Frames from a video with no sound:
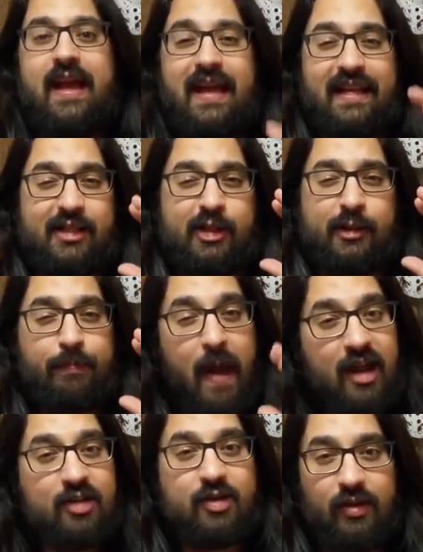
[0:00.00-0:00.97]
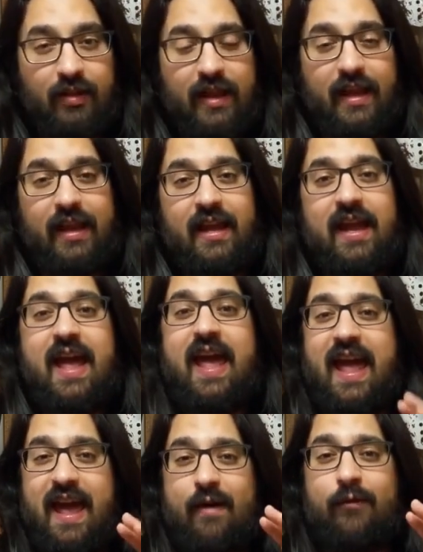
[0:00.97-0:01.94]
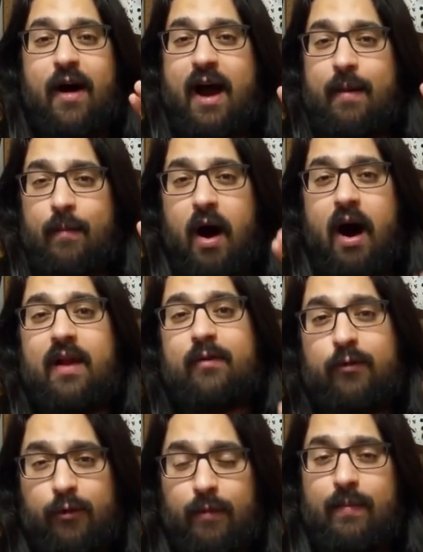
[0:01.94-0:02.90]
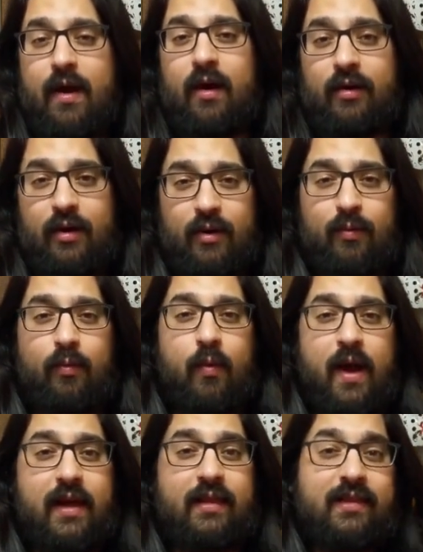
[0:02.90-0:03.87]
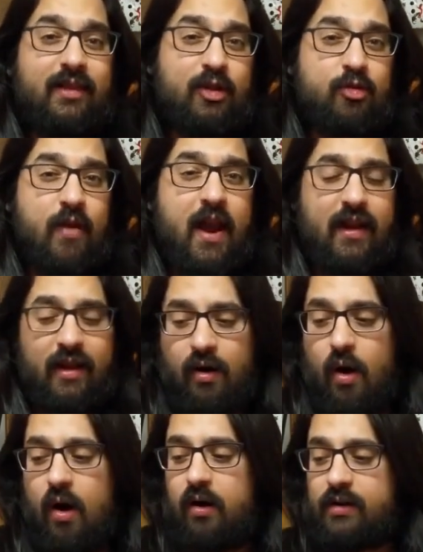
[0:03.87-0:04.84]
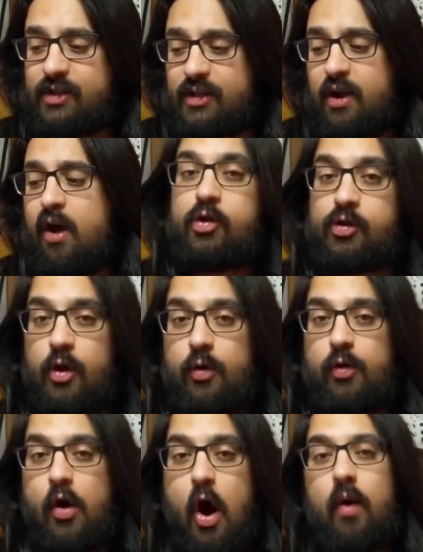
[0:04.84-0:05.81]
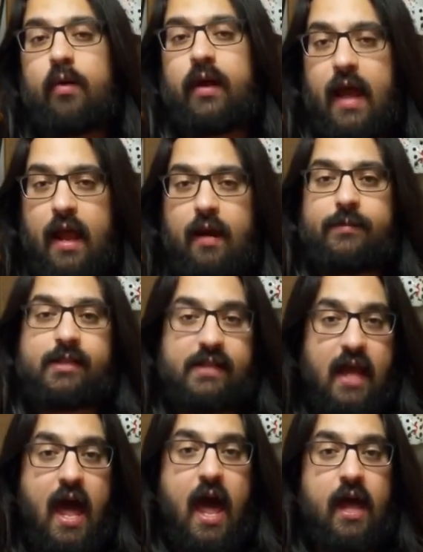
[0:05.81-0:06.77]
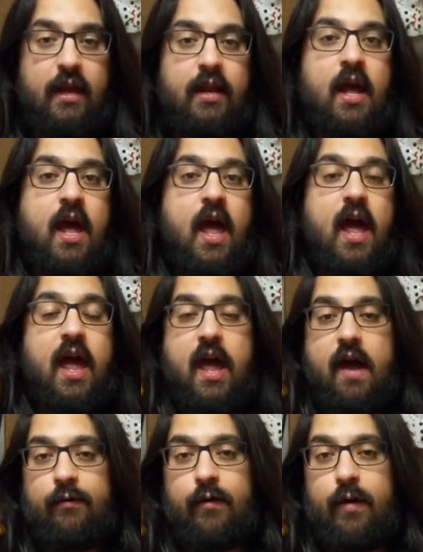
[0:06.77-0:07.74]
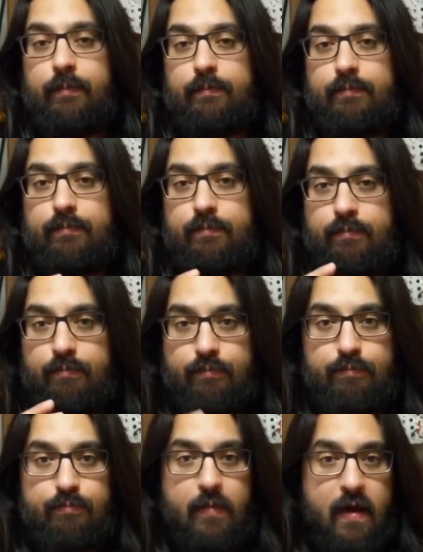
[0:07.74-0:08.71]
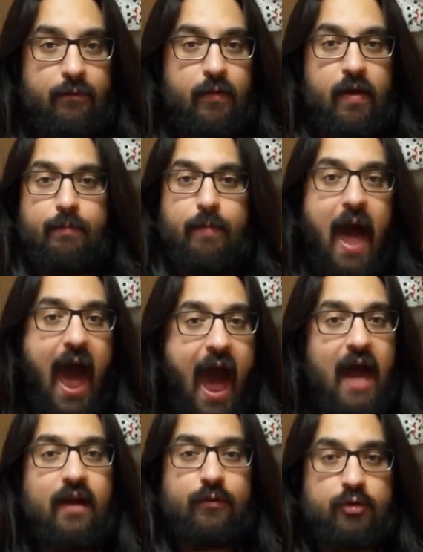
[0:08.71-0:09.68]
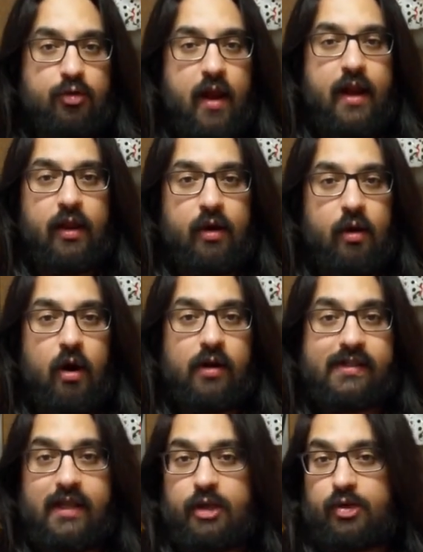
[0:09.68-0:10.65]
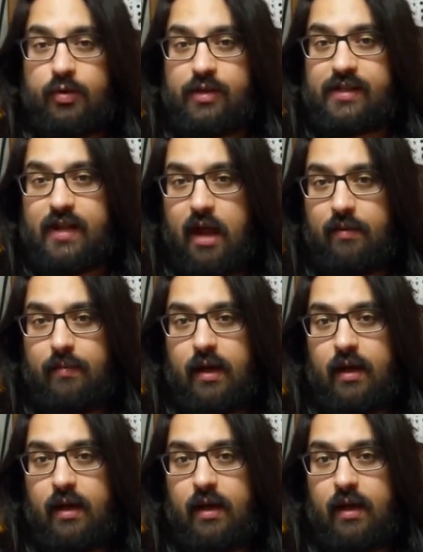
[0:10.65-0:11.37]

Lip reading: especially if I'm unfamiliar with the trading cards. So don't get upset if a if a pack of trading cards that you sent